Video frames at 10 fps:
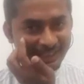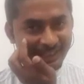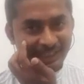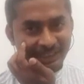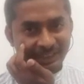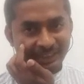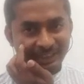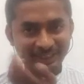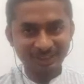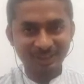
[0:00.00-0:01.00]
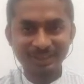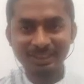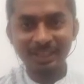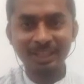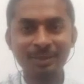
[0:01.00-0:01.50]
i
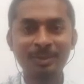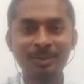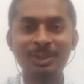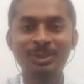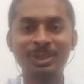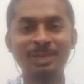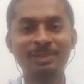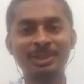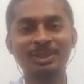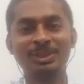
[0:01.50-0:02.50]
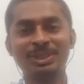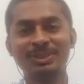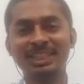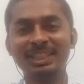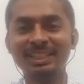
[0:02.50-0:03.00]
i gave reply to 60 percent question
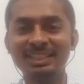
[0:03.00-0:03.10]
only